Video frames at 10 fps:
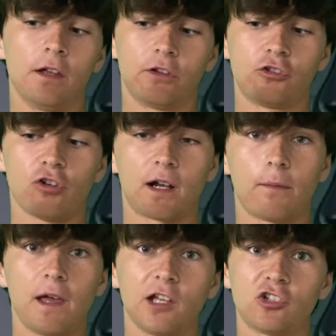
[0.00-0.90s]
to try to
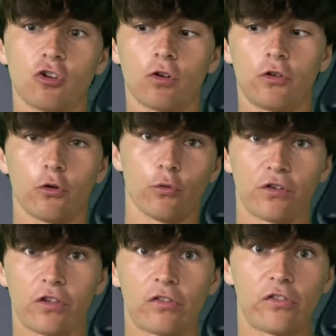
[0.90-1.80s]
make sure your
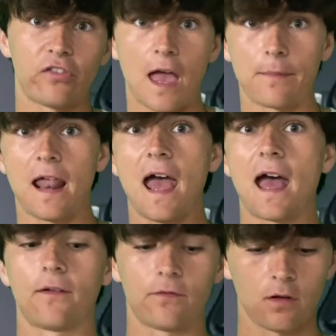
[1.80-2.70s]
wrist doesn't snap in
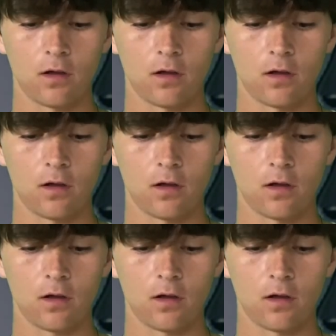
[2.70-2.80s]
half.